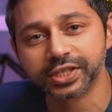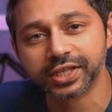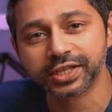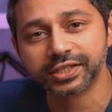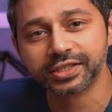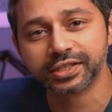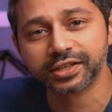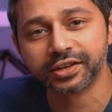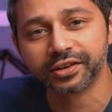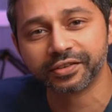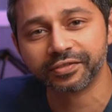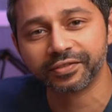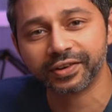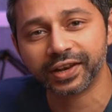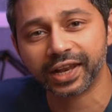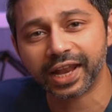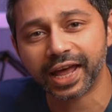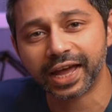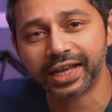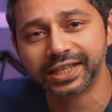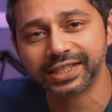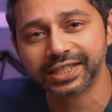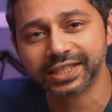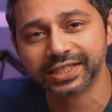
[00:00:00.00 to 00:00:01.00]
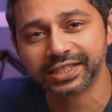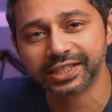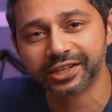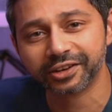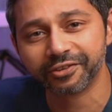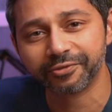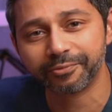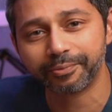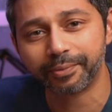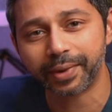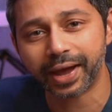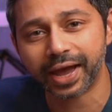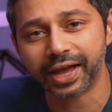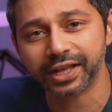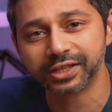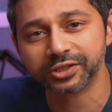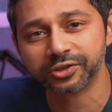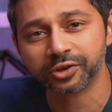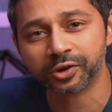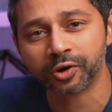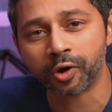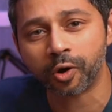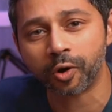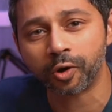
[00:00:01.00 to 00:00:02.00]
sensitive and light sensitive
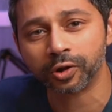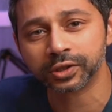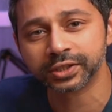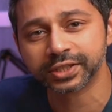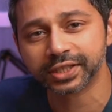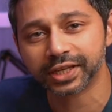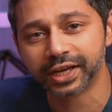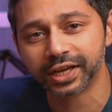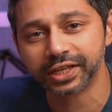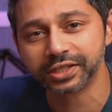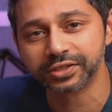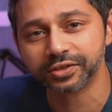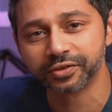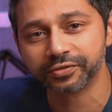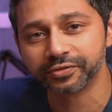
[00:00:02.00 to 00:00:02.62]
pads on all sides